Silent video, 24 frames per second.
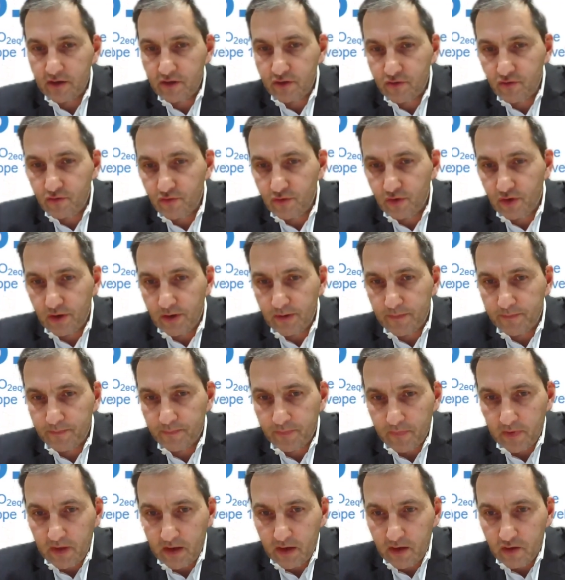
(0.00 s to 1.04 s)
to
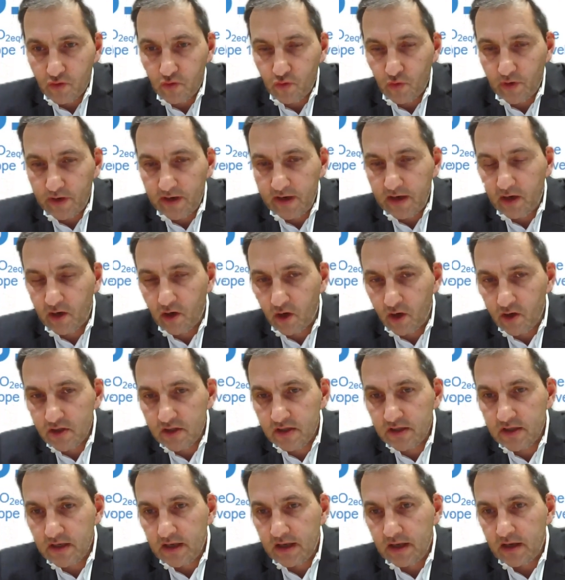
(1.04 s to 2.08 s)

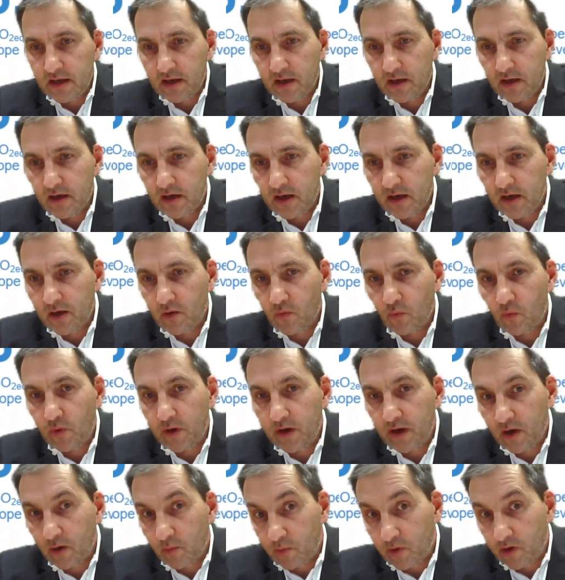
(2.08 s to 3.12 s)
ingots,
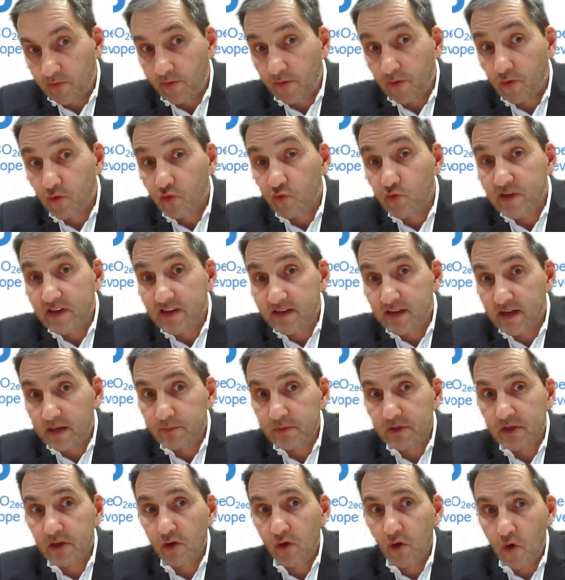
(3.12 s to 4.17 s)
we are about 3
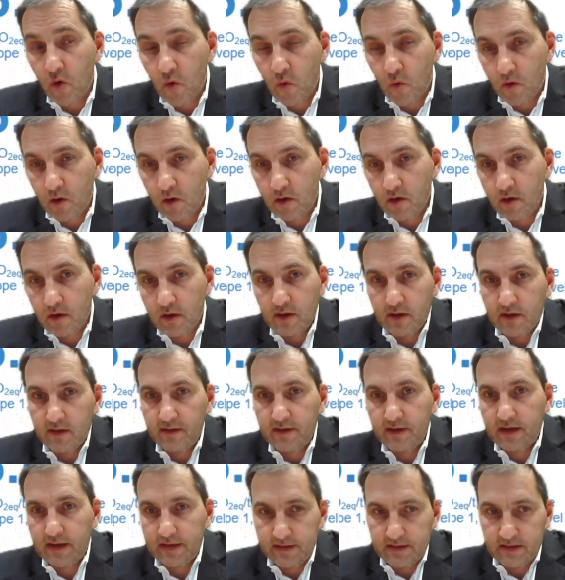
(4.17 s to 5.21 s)
times lower
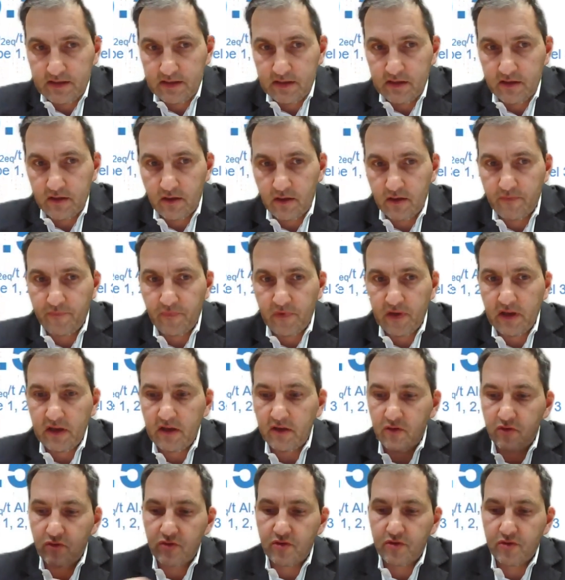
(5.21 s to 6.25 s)
than the
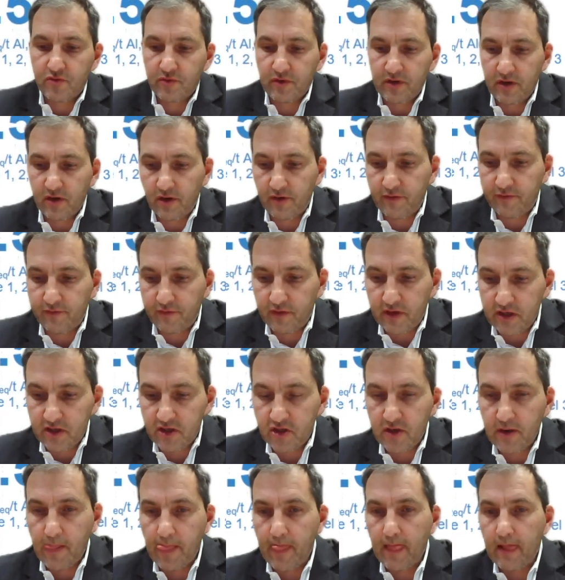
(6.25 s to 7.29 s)
industry
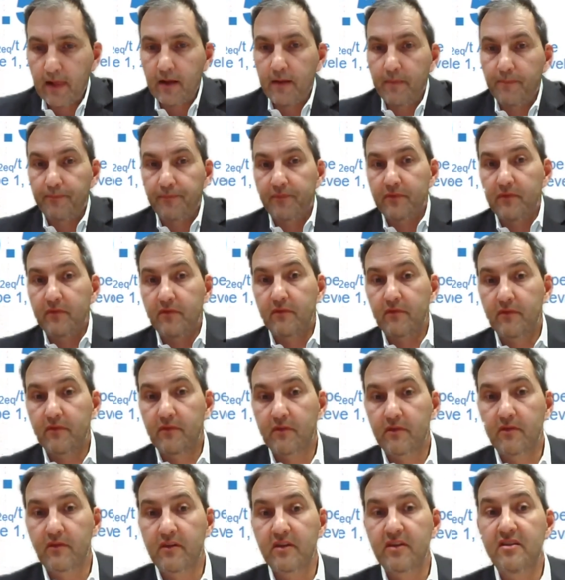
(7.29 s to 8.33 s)
average.
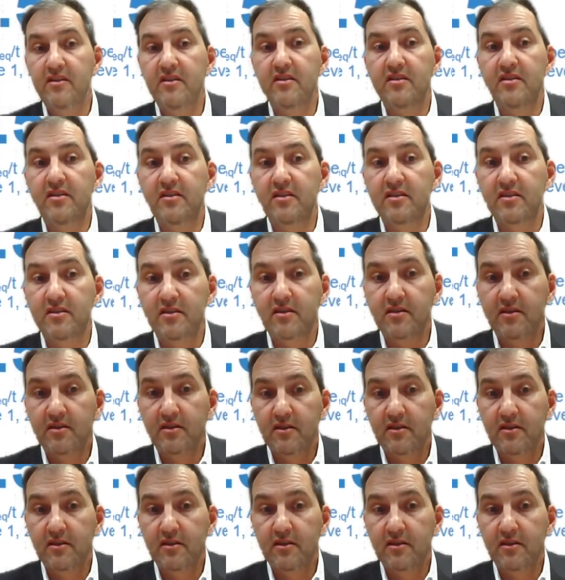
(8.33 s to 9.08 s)
This is